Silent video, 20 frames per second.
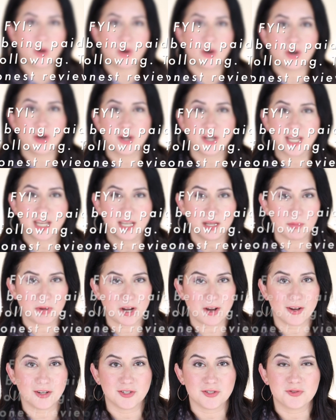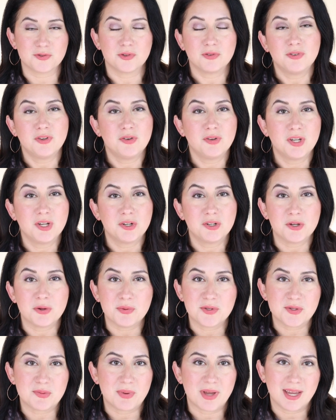are getting my honest review here. No
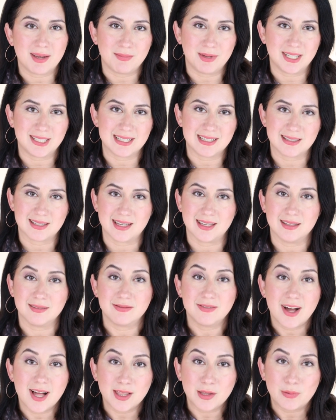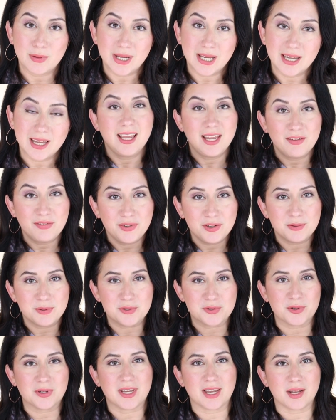one's paying me to say the following. If you
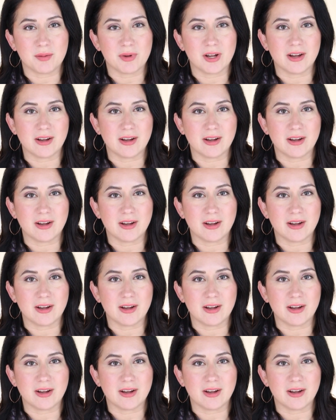enjoy getting my